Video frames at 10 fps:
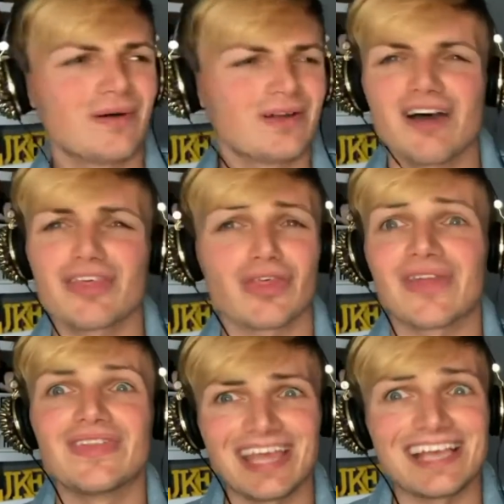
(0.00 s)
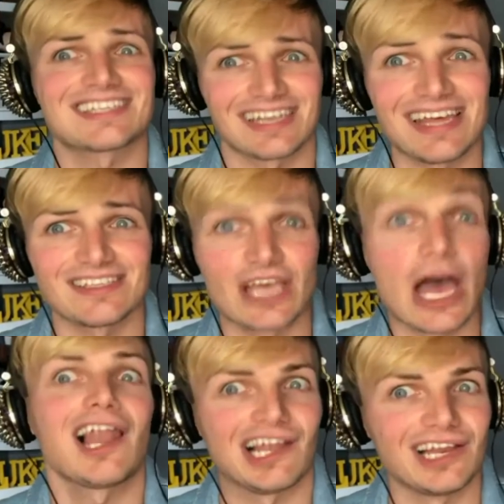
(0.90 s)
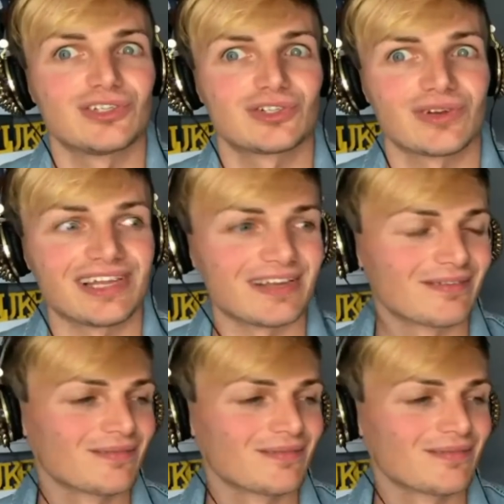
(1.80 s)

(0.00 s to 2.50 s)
Other than it's lit, literally.